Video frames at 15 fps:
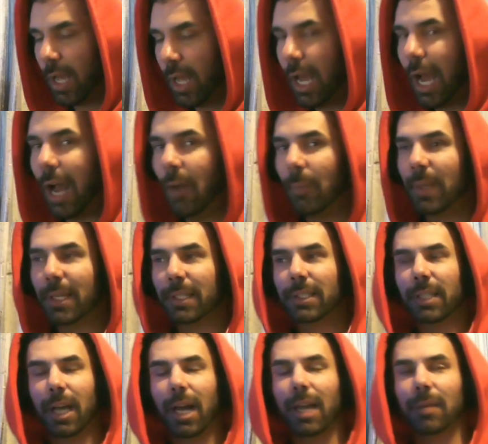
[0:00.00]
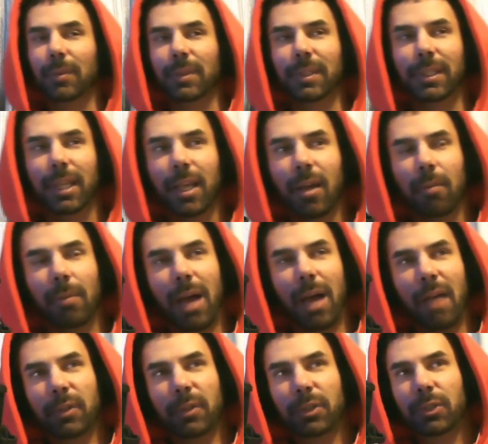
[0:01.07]
how many times my
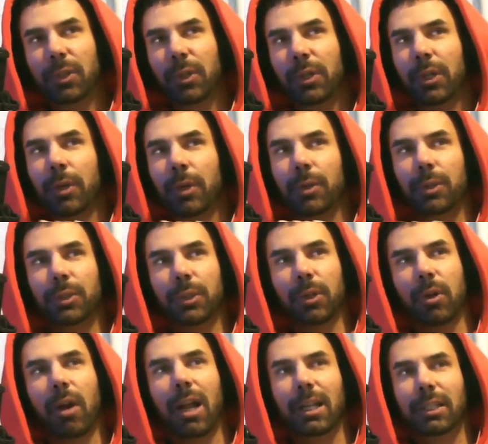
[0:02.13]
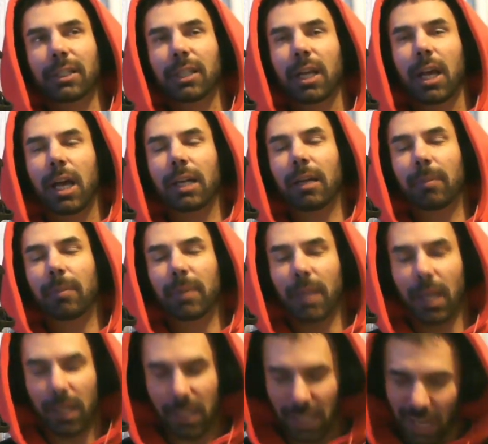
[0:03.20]
F L Studio used to crash and I'd be
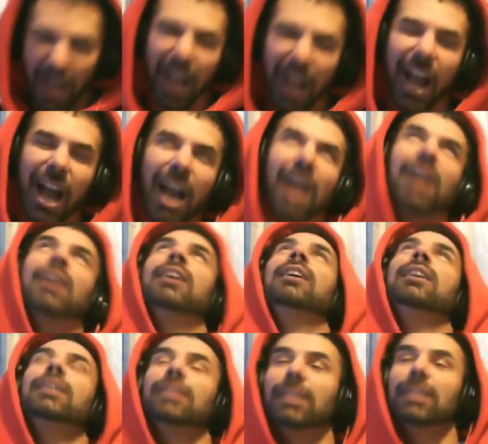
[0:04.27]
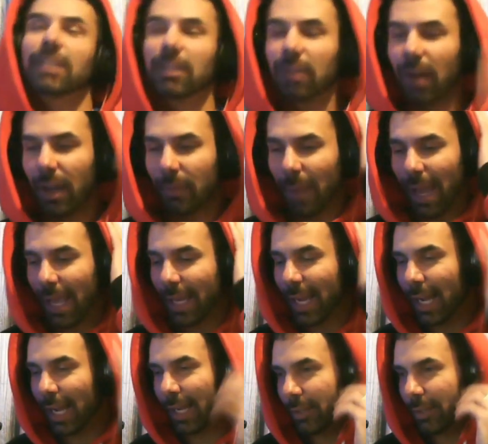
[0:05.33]
like, ah! Just crying my head
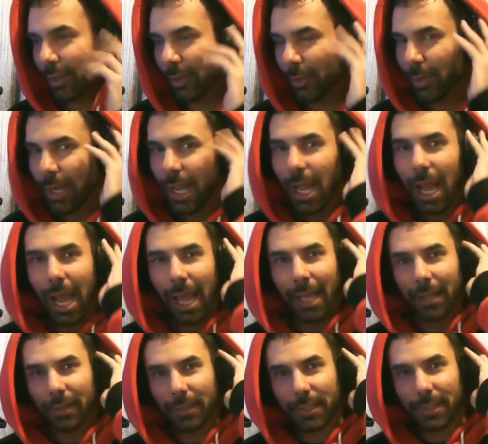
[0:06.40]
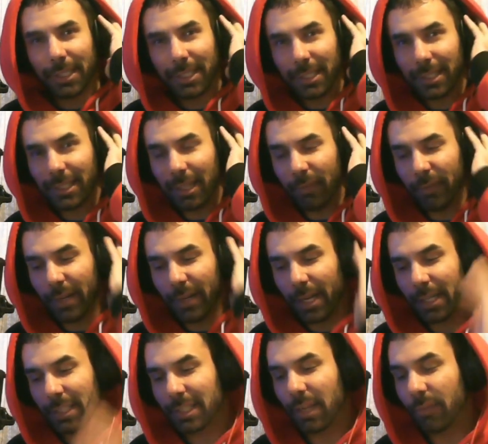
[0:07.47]
out, you know, and this is
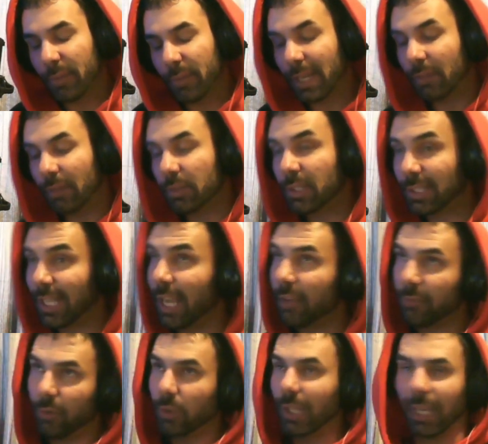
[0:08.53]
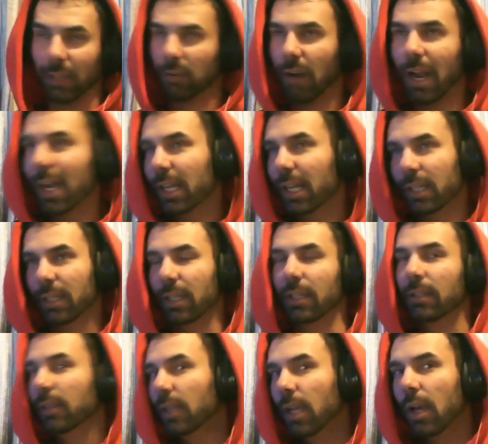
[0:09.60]
definitely something that will save all that crying
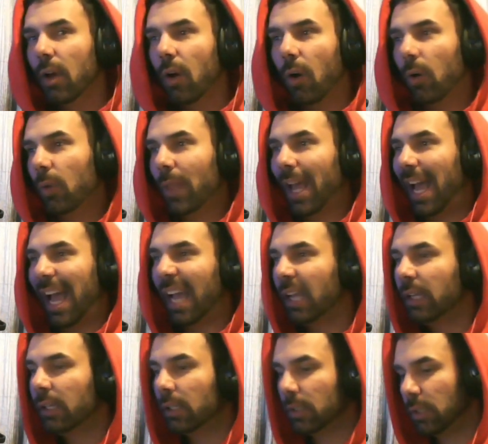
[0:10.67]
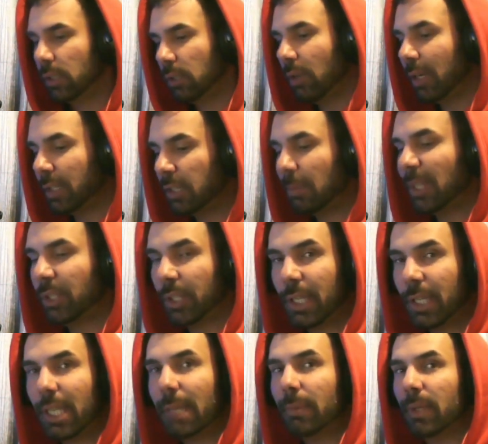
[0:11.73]
and all that anger trying to smash your
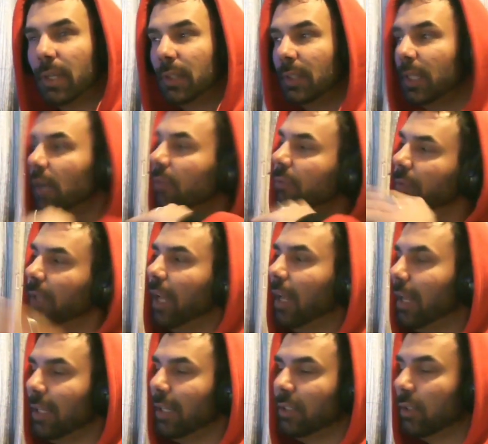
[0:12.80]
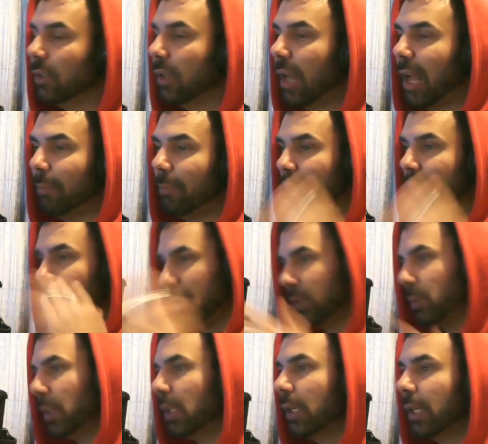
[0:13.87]
keyboard and stuff. Uh, that's not going to happen because
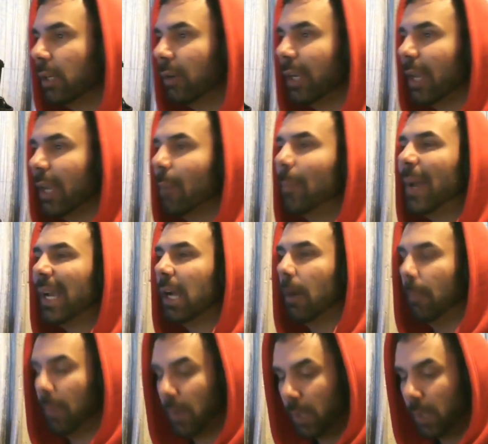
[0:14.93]
we're going to create a backup.